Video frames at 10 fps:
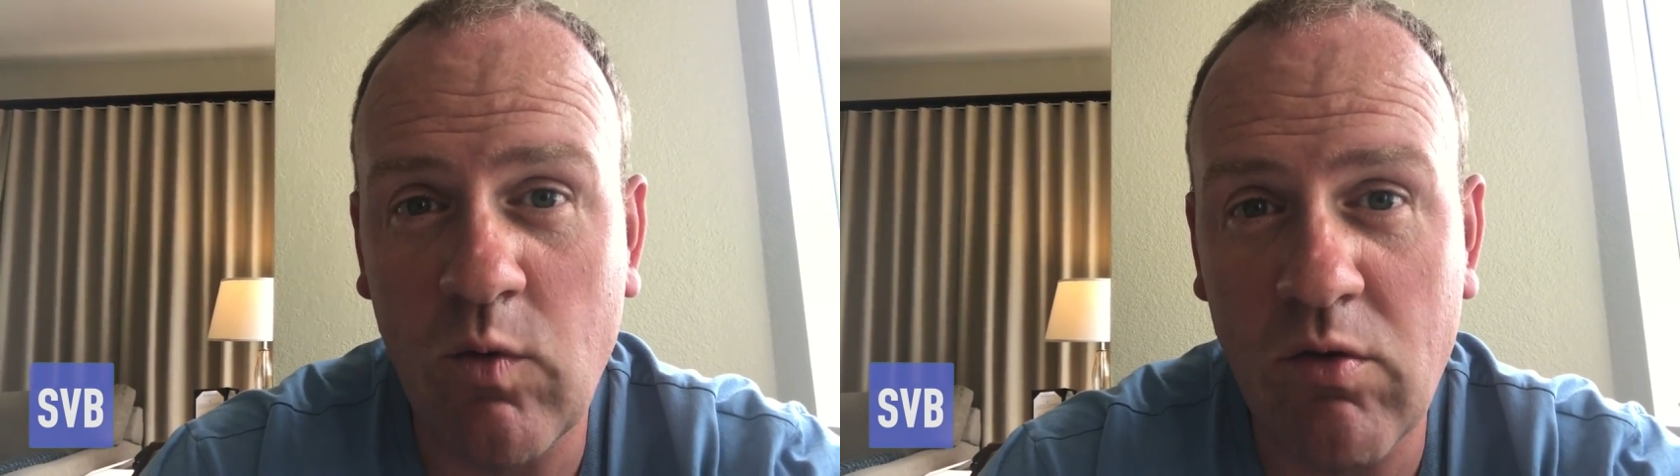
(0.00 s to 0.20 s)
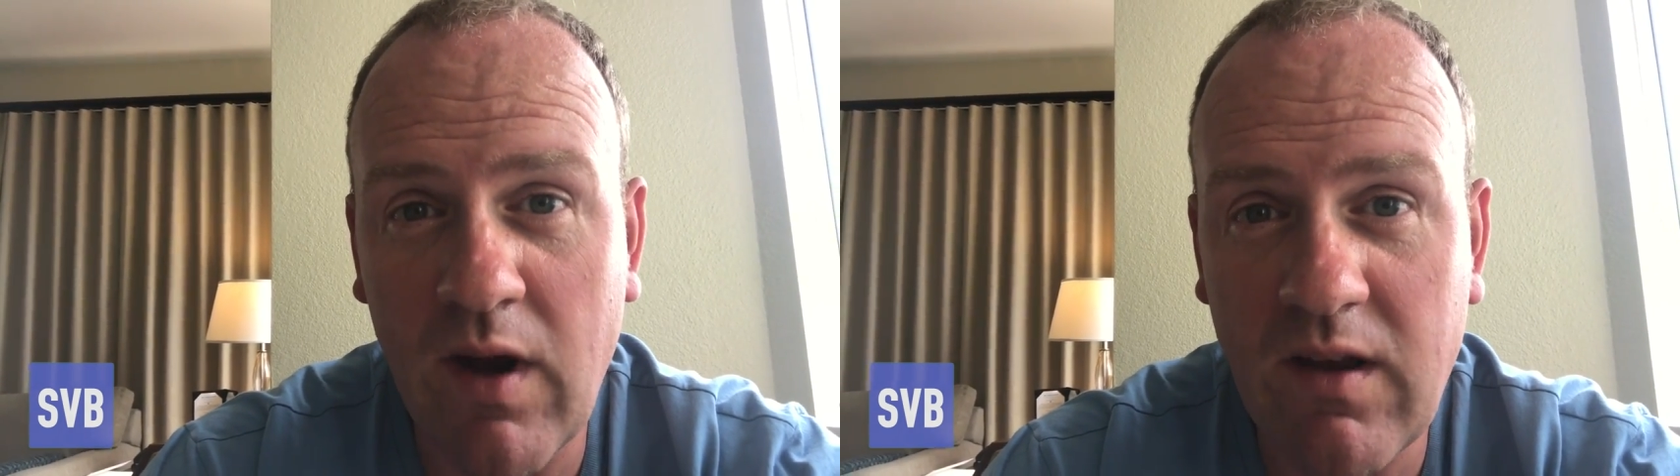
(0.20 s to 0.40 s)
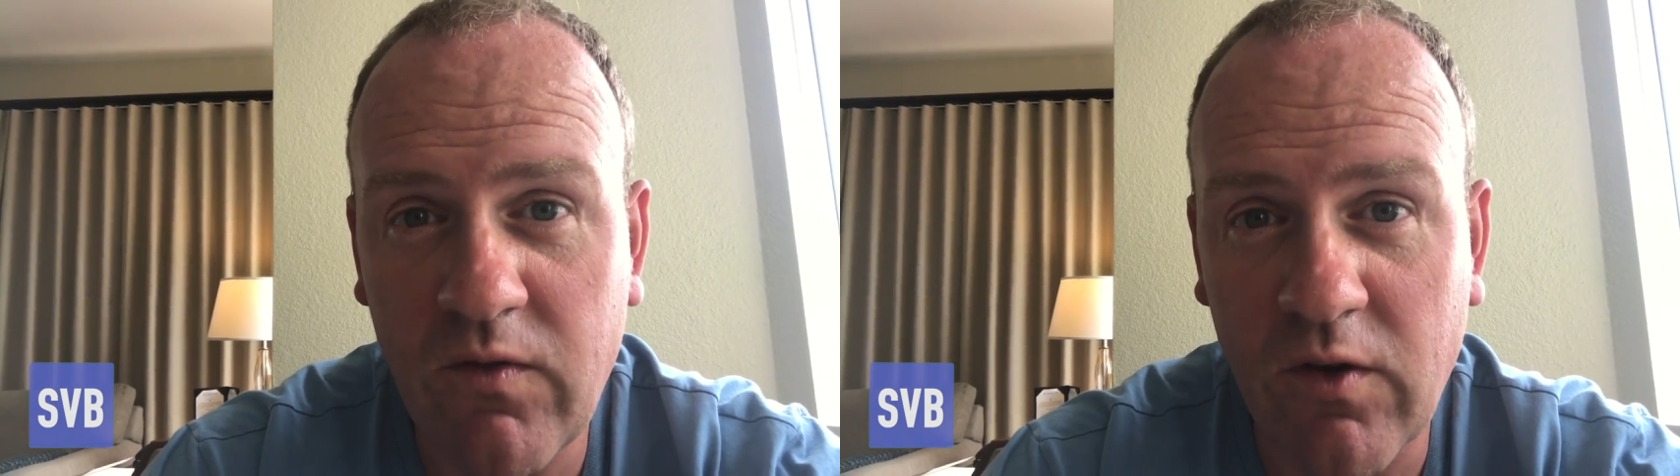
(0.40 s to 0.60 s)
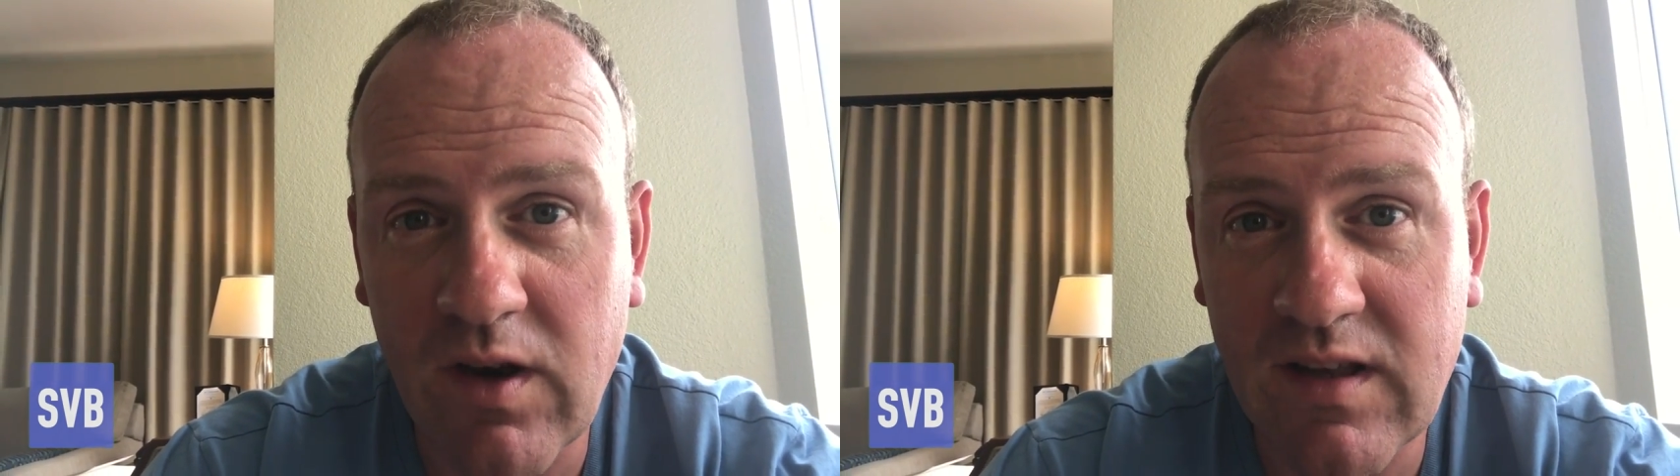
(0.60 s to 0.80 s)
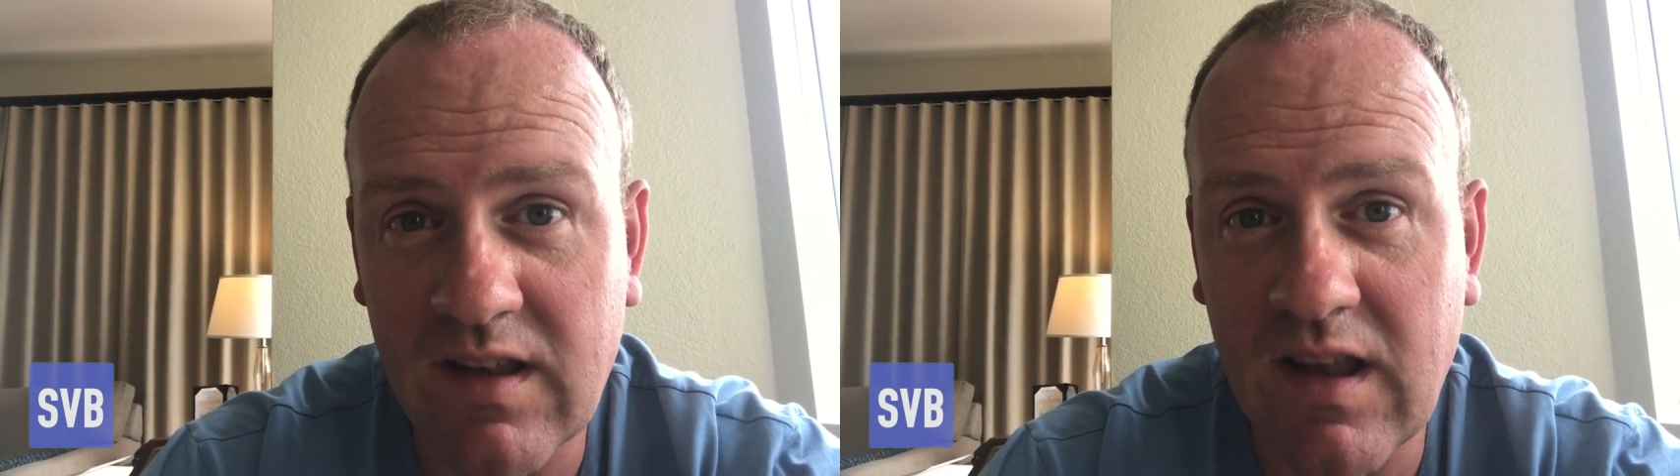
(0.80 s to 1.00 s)
were ready
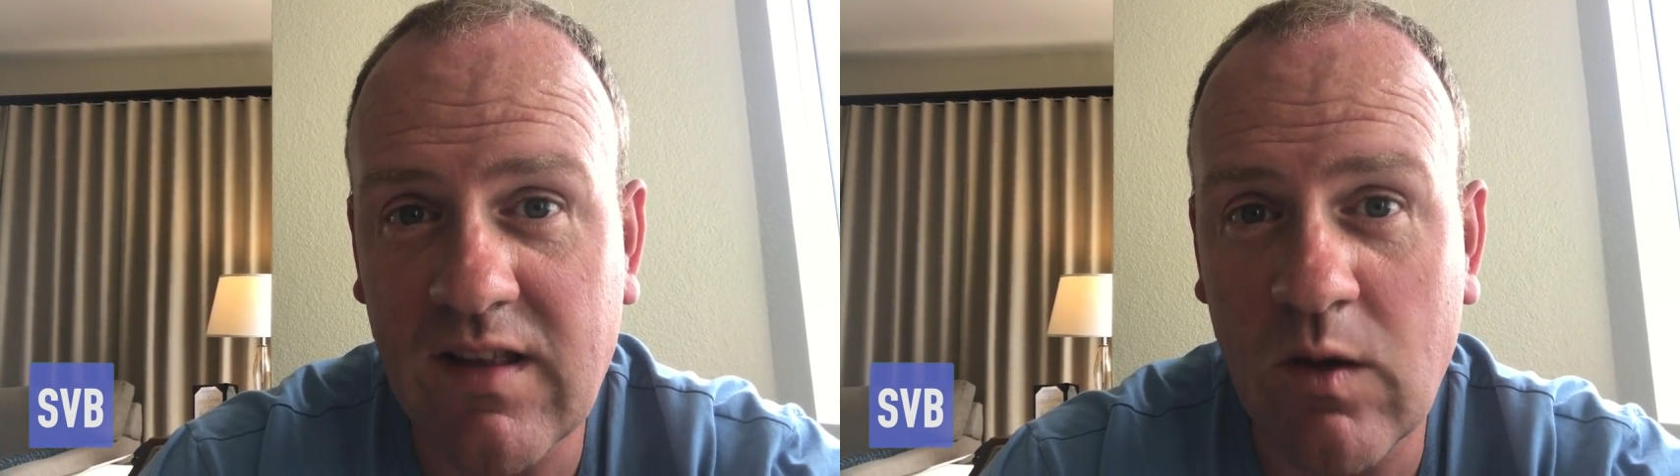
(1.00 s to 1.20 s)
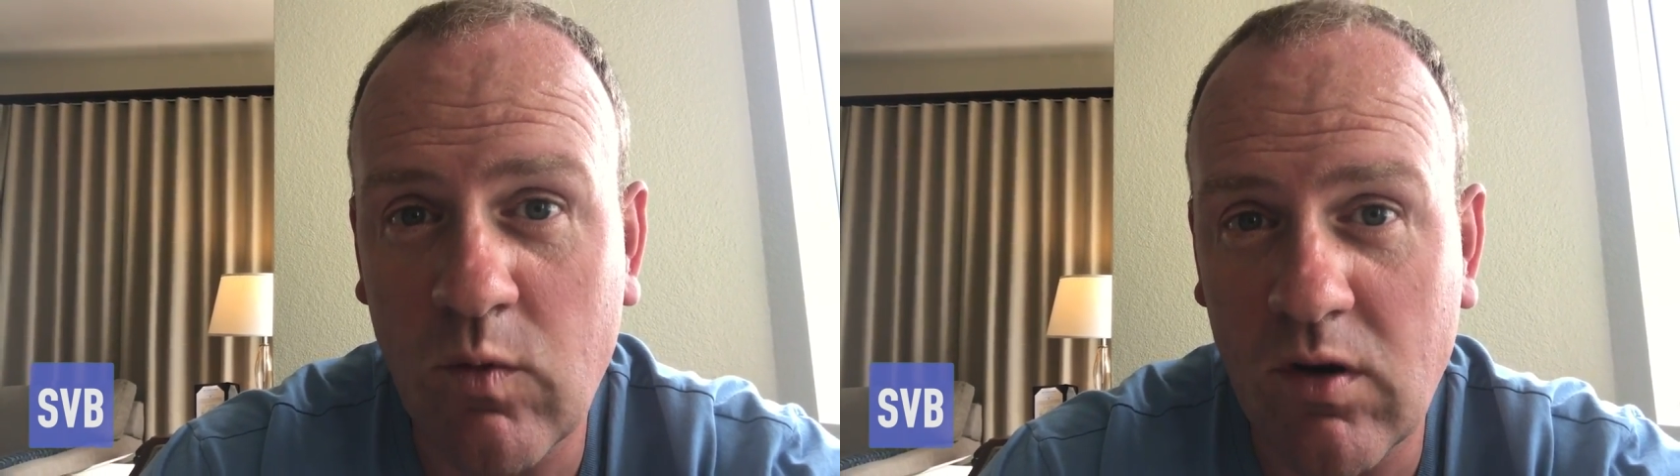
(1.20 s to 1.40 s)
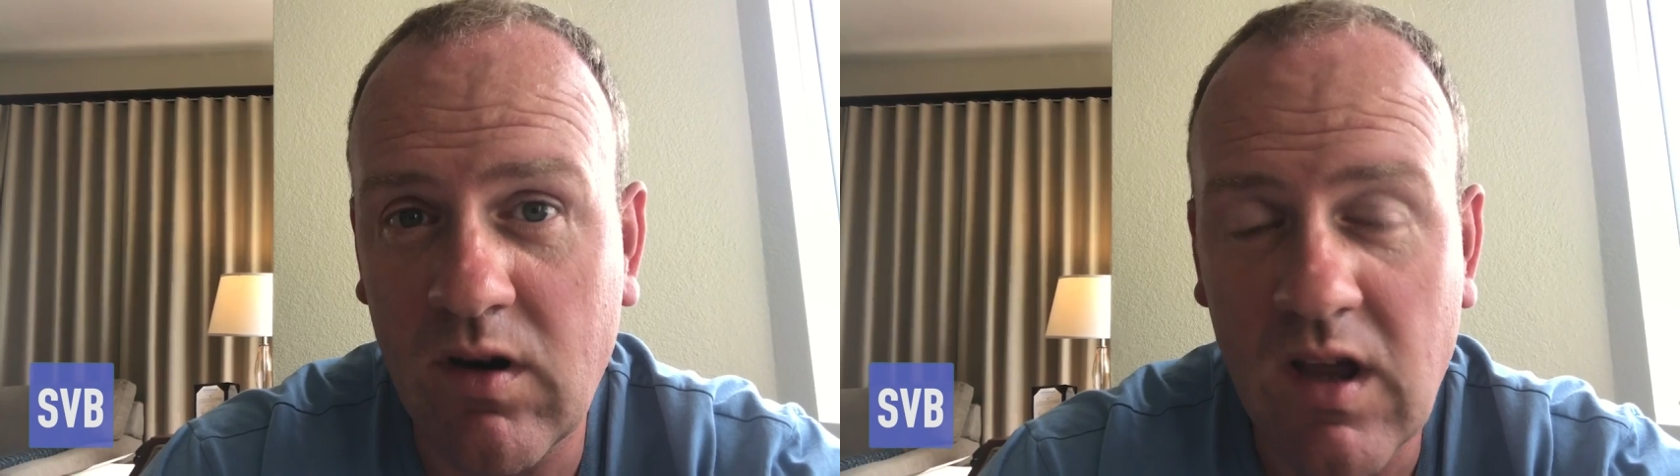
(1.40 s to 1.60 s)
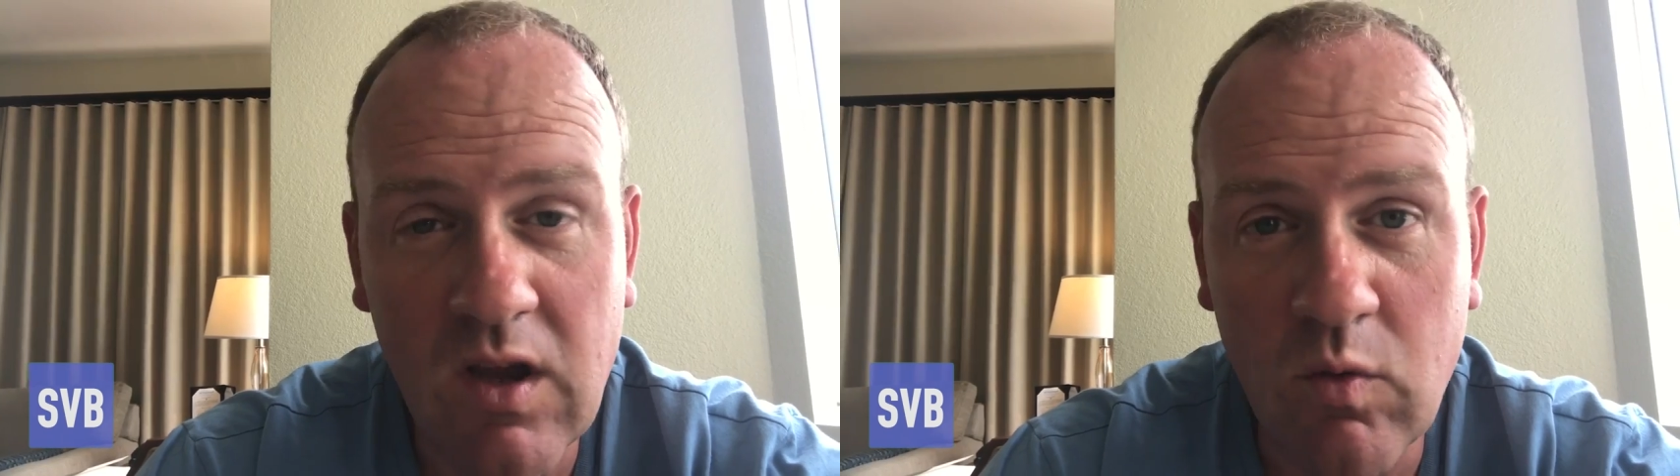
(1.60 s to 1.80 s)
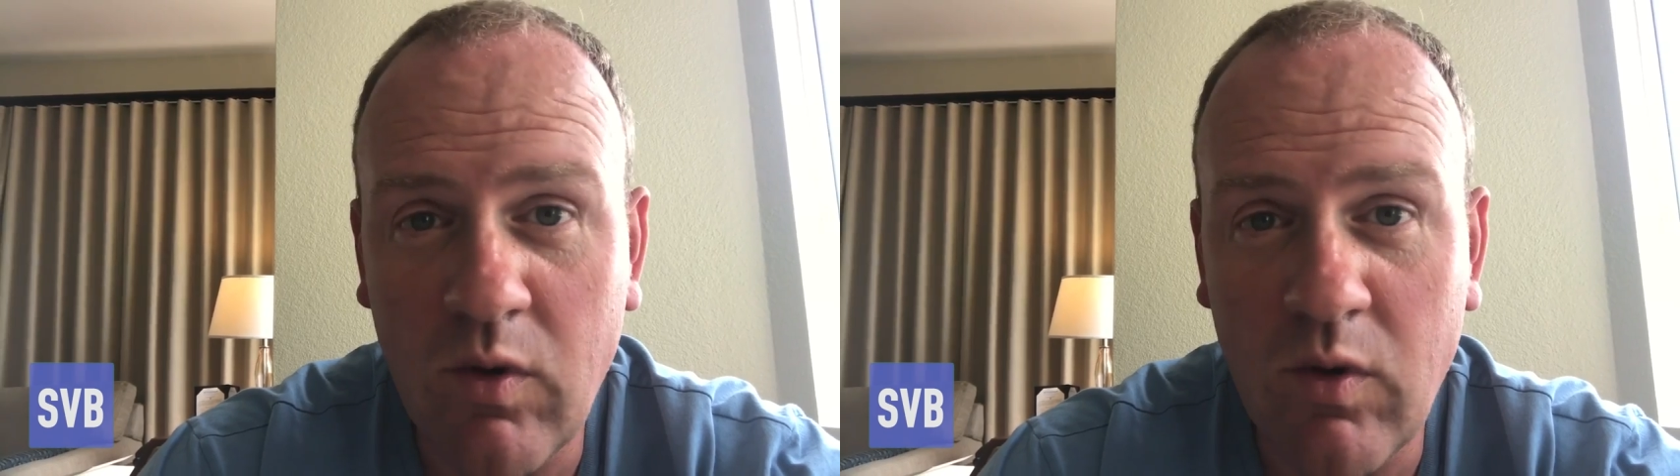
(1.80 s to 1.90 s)
for it and that they were